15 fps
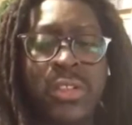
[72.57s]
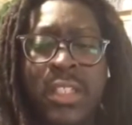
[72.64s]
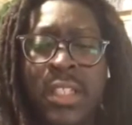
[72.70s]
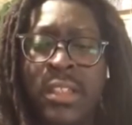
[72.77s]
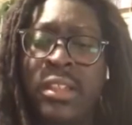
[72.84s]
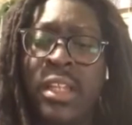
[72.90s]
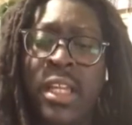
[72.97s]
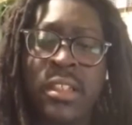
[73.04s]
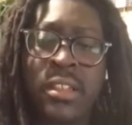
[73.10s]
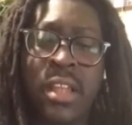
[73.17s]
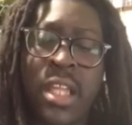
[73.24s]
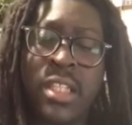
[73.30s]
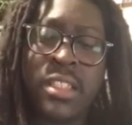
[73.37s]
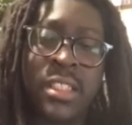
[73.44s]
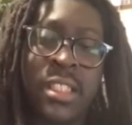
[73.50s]

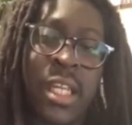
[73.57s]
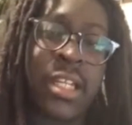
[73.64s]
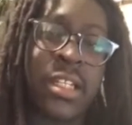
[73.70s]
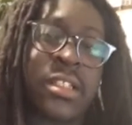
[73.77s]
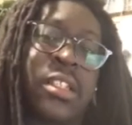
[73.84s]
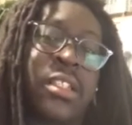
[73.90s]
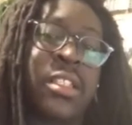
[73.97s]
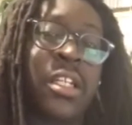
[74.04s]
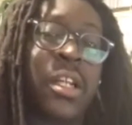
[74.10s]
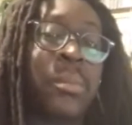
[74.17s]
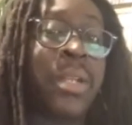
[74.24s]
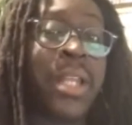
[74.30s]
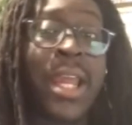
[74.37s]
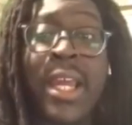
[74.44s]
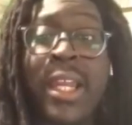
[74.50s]
and just kind of touching up
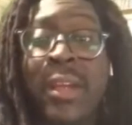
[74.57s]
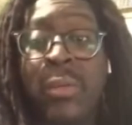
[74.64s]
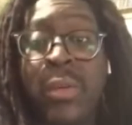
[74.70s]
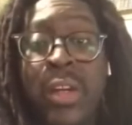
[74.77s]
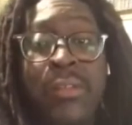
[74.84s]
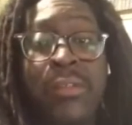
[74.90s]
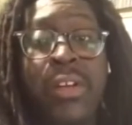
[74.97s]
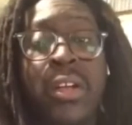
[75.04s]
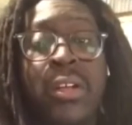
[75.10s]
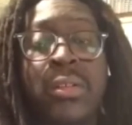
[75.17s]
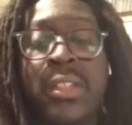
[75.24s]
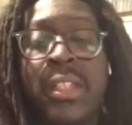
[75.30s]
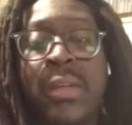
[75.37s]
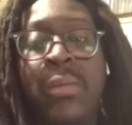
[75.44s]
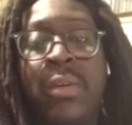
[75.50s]
and adding whatever else
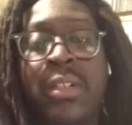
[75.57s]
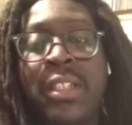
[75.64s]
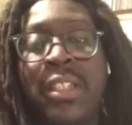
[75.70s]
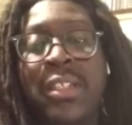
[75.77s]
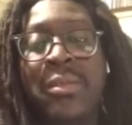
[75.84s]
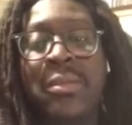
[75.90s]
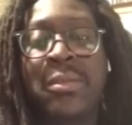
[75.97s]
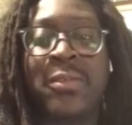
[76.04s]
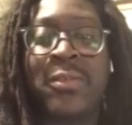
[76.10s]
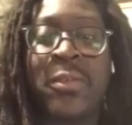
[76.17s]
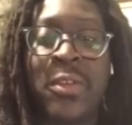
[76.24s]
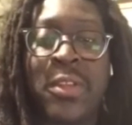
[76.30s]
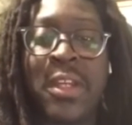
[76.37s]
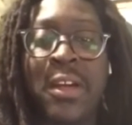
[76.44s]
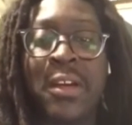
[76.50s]
they want to use for
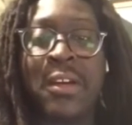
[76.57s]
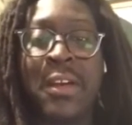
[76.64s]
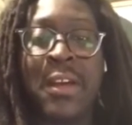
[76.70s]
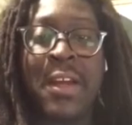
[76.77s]
their